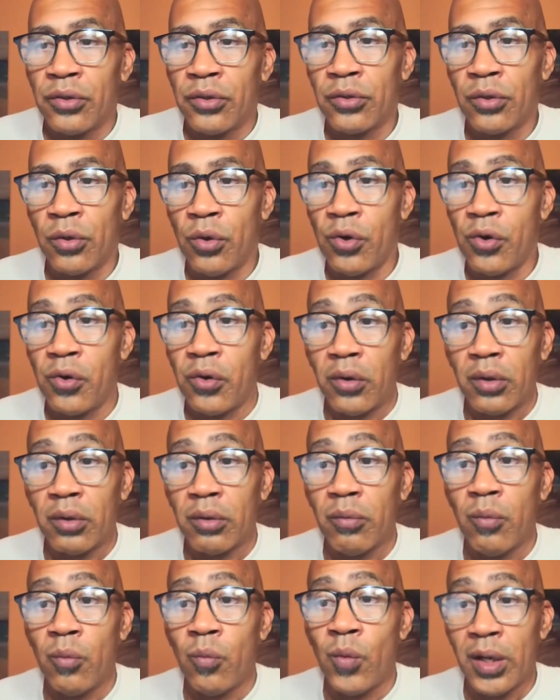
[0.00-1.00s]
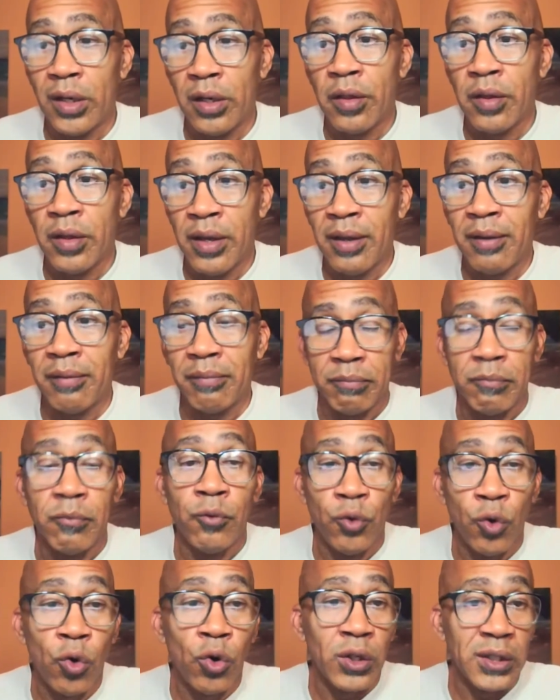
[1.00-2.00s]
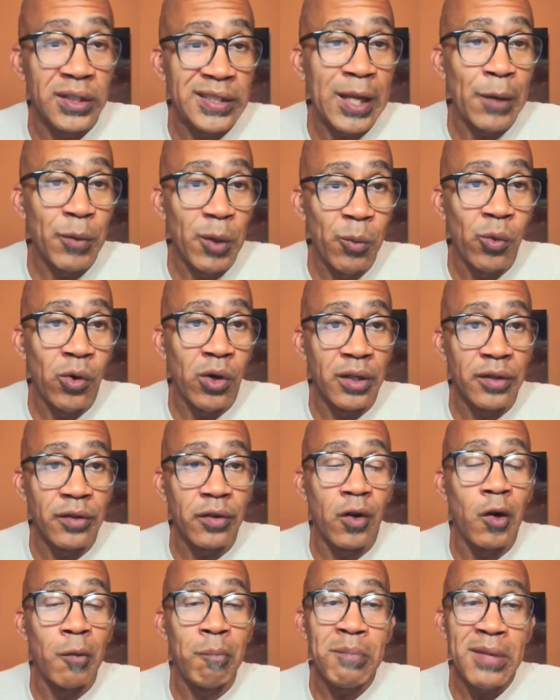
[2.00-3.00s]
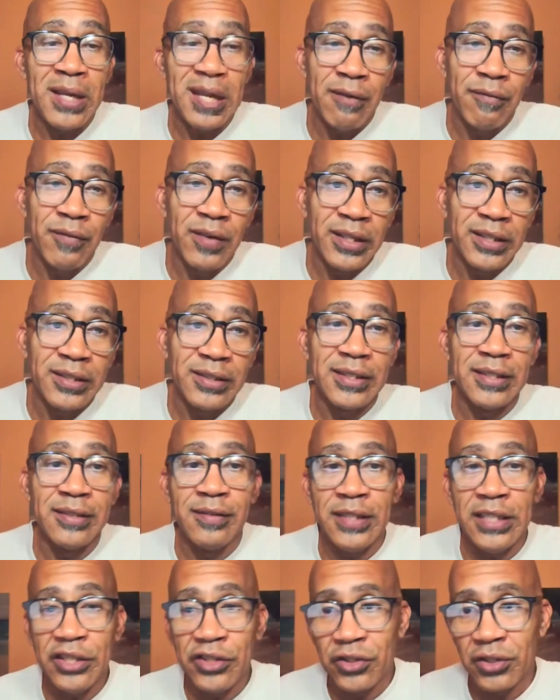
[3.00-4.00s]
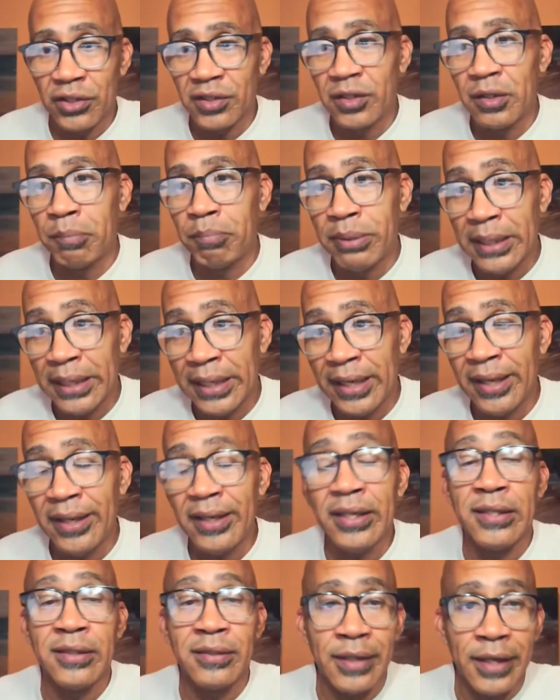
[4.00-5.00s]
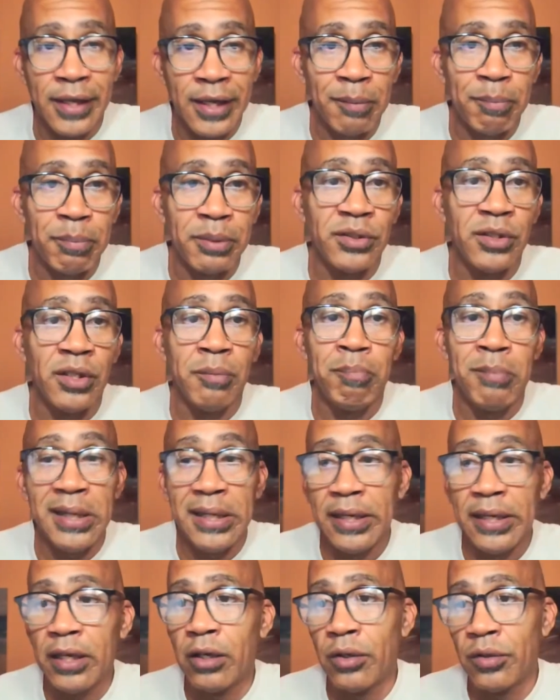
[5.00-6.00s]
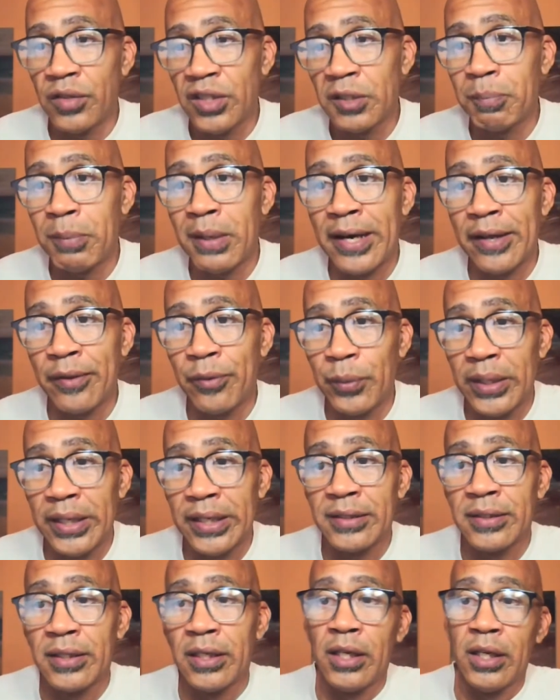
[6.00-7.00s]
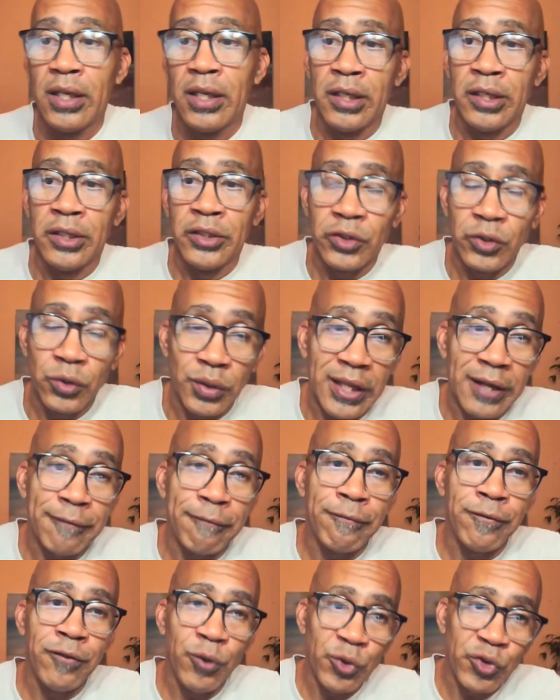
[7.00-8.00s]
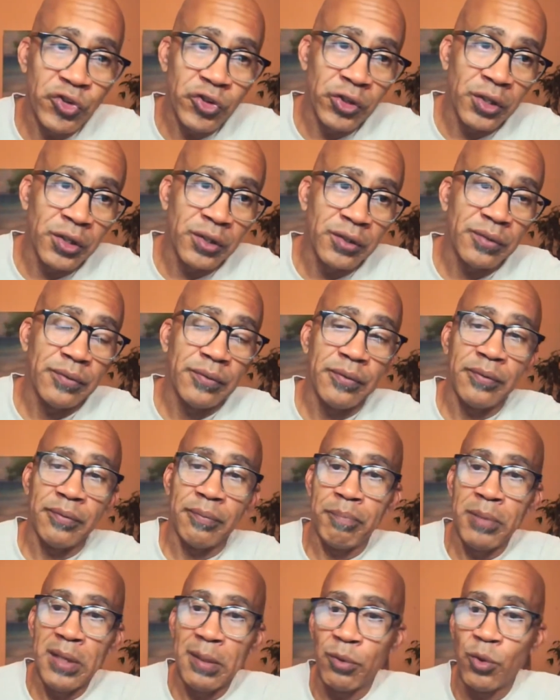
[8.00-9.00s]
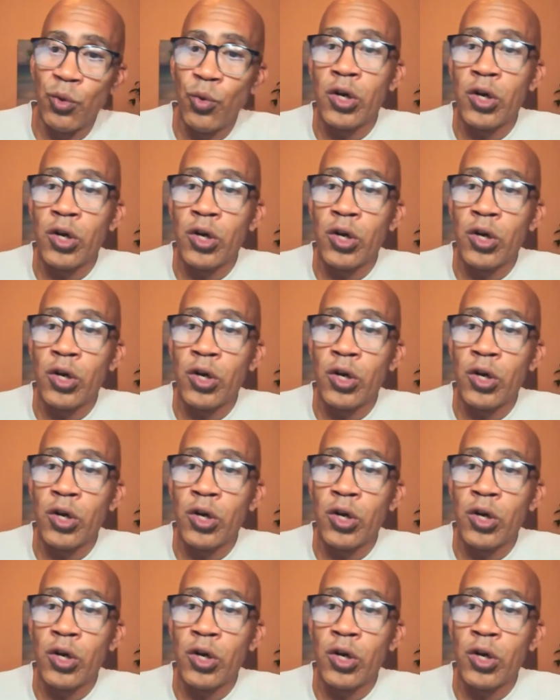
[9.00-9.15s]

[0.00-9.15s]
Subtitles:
So one of the roles that we want our mavens and teachers to play is to help us in building out these pathways so that future people